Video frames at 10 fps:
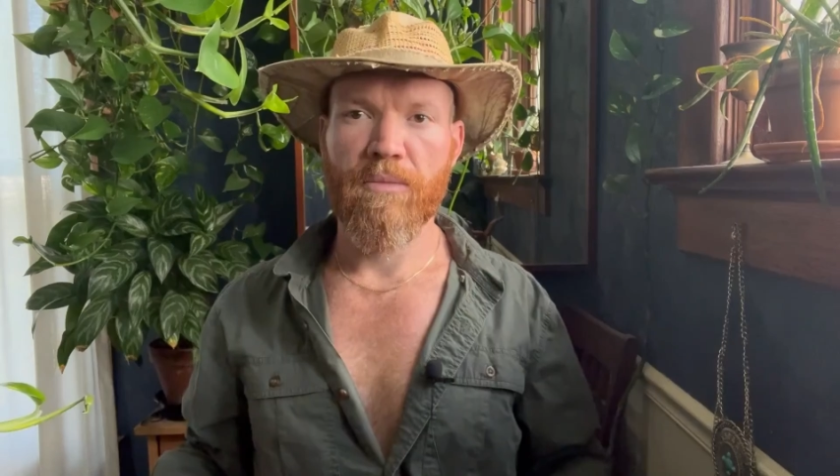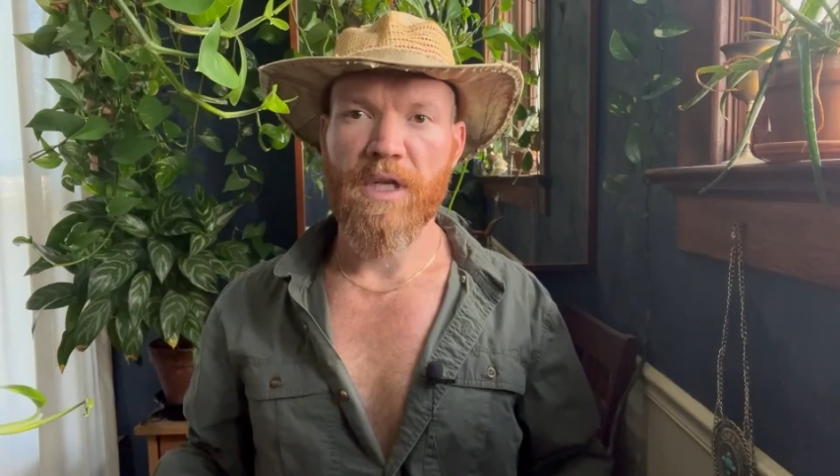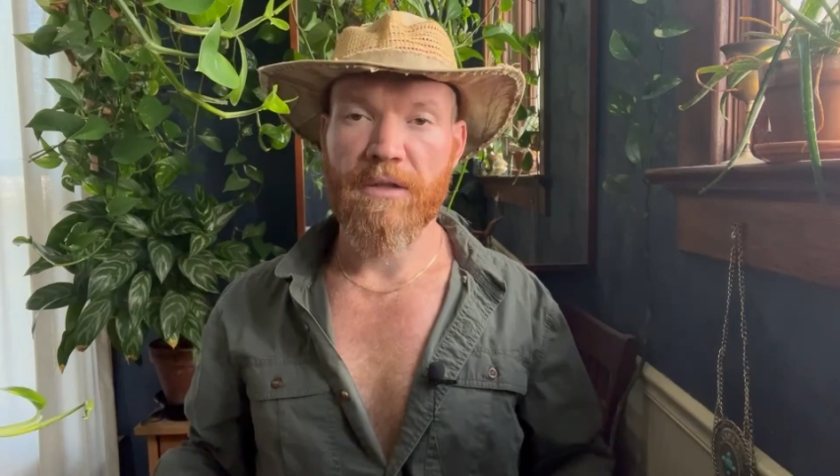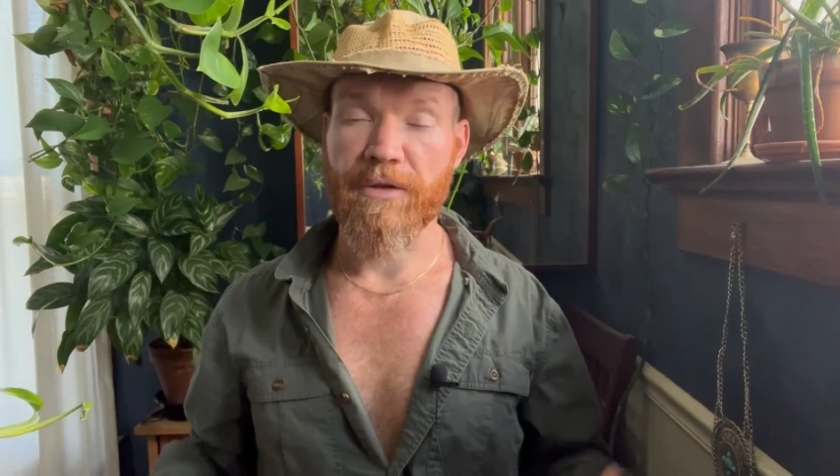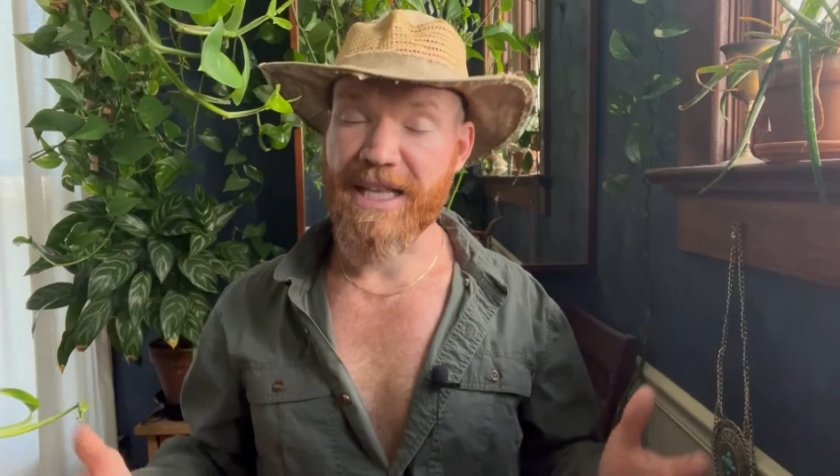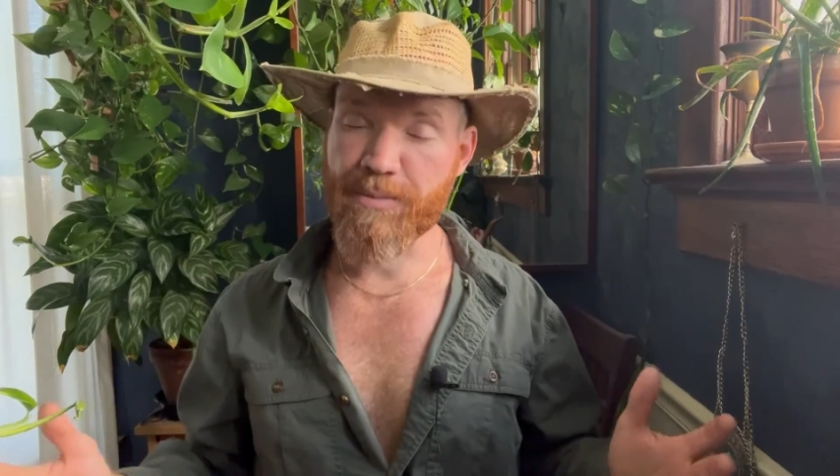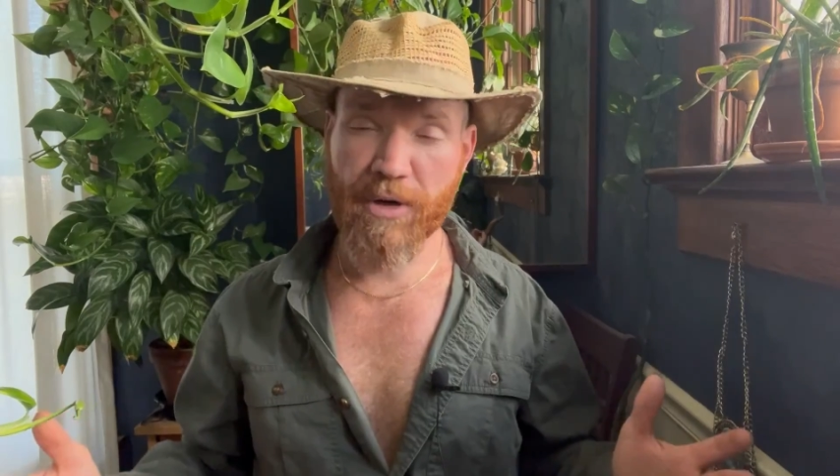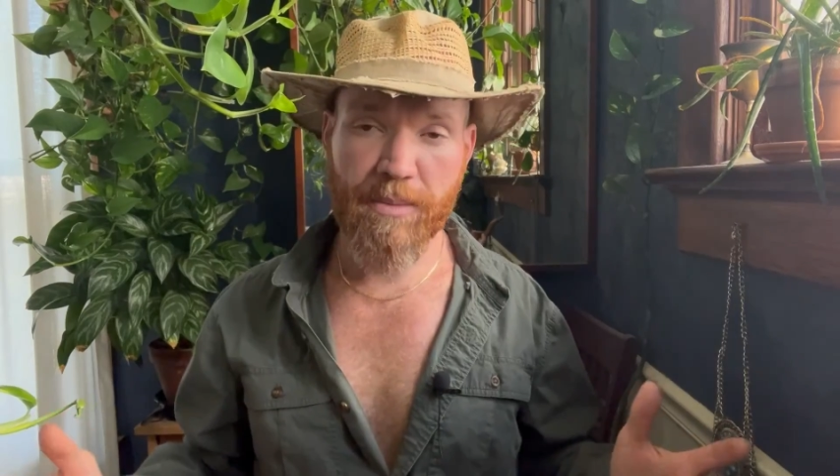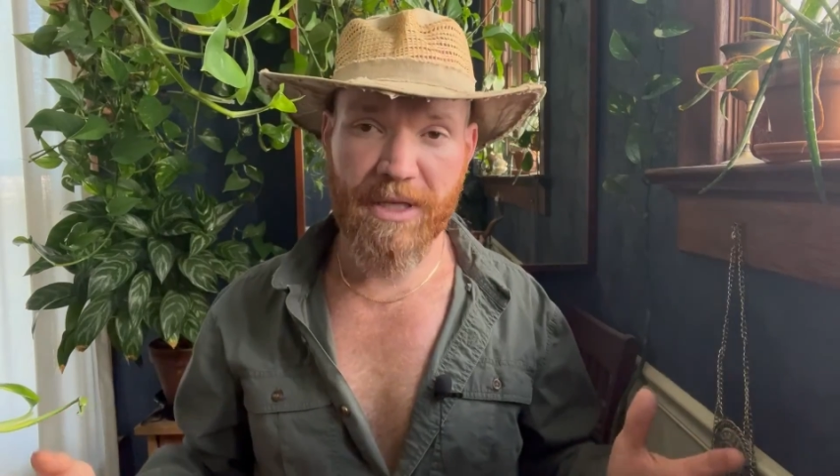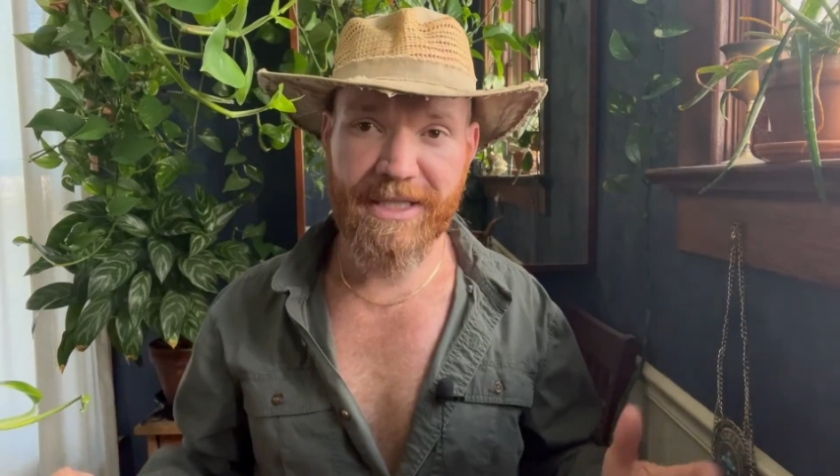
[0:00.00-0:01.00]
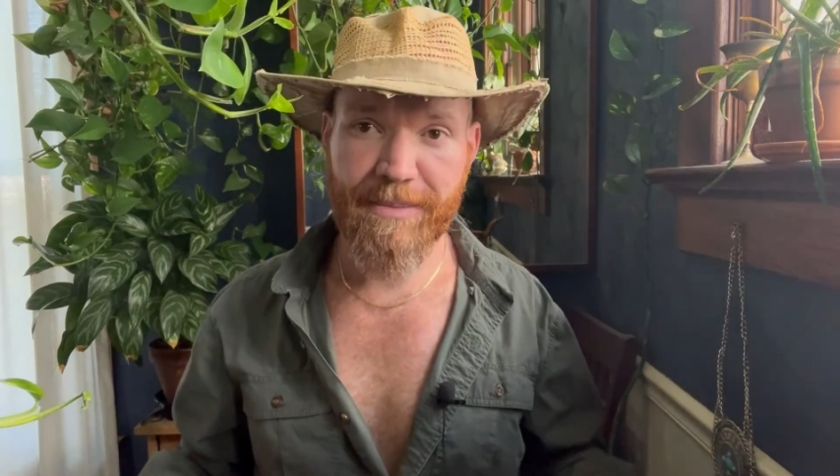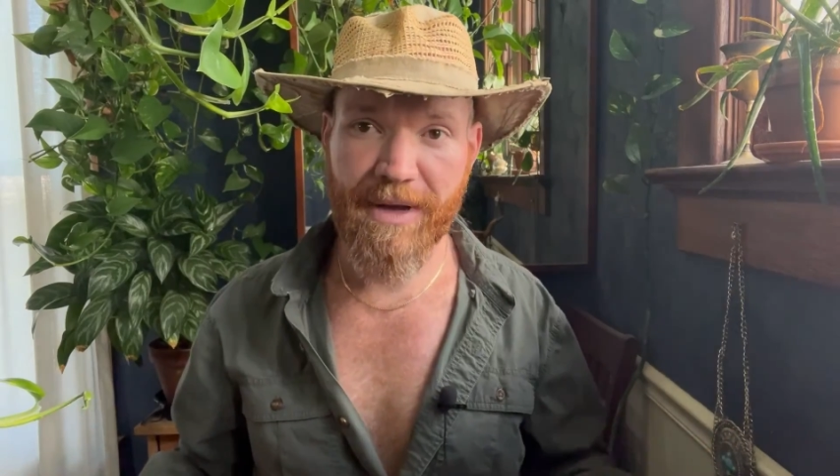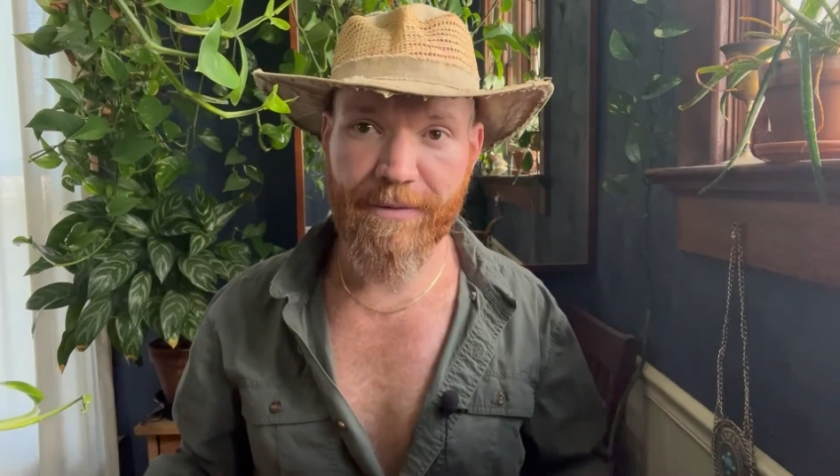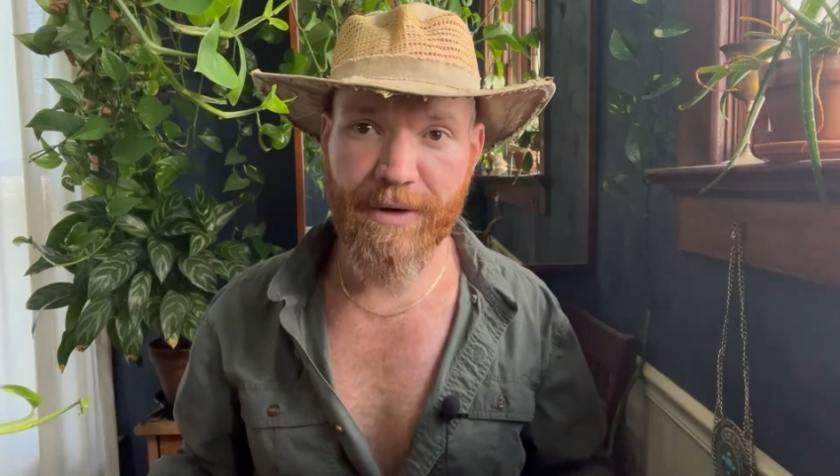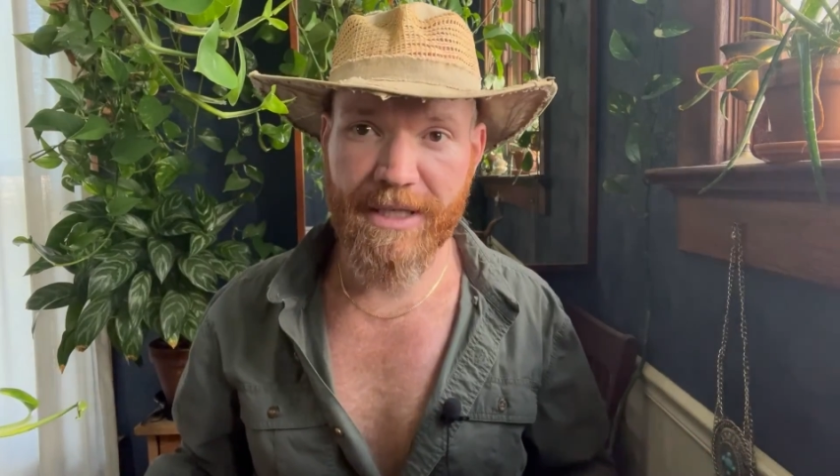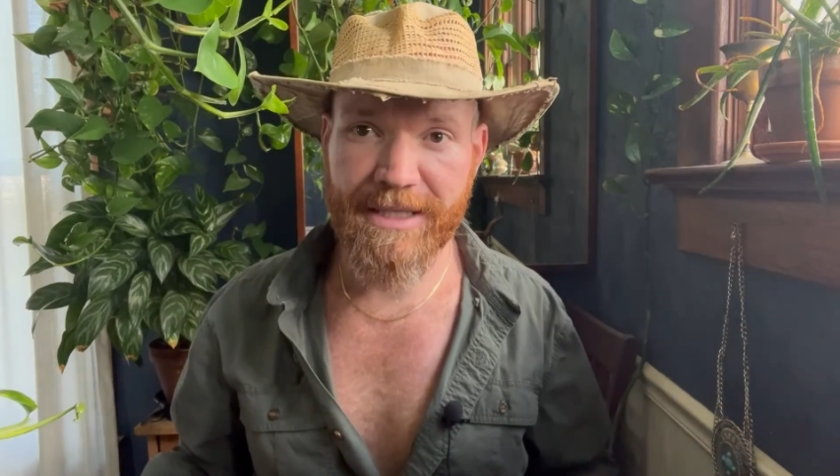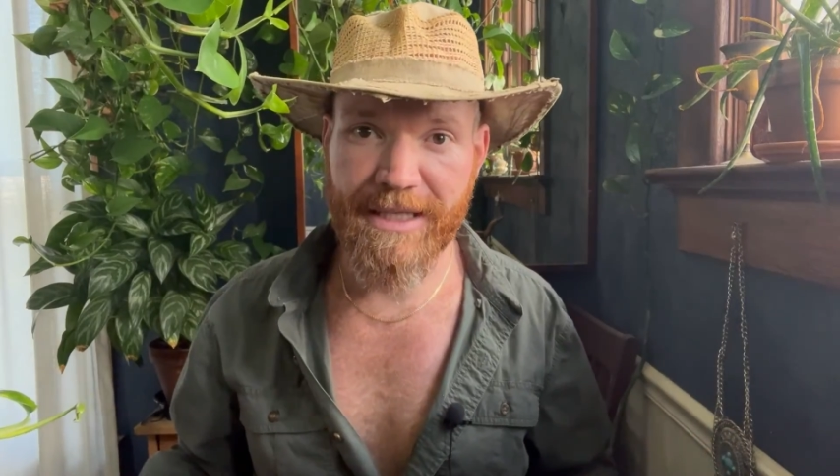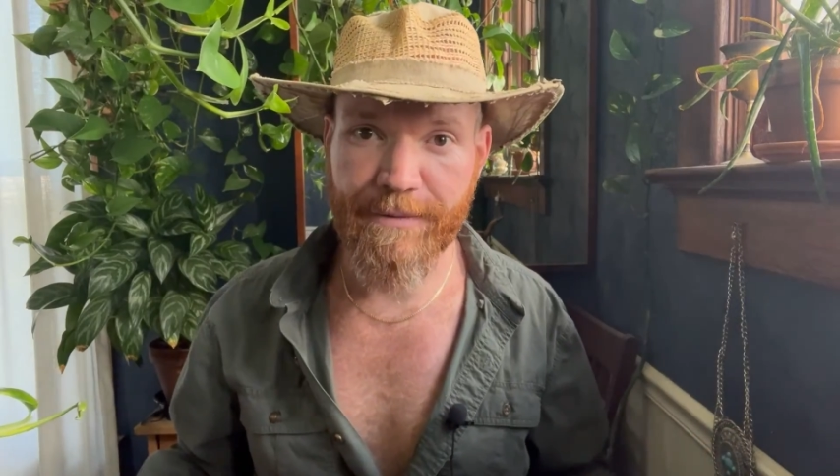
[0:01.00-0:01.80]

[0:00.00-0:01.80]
So that's pretty much it, my friends.